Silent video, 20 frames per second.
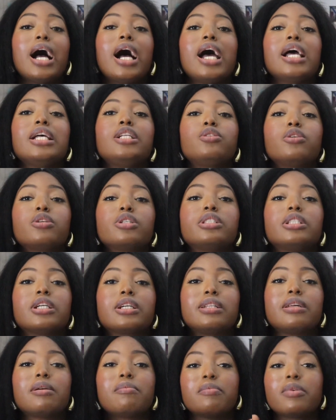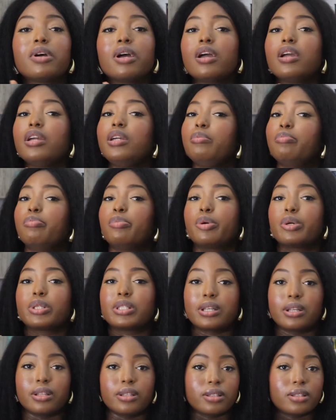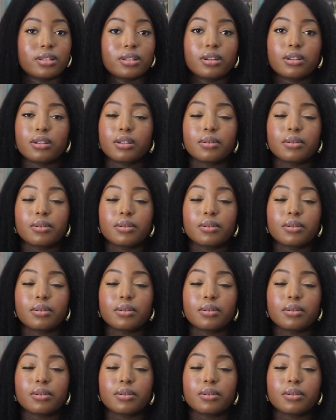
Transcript: I just take them important.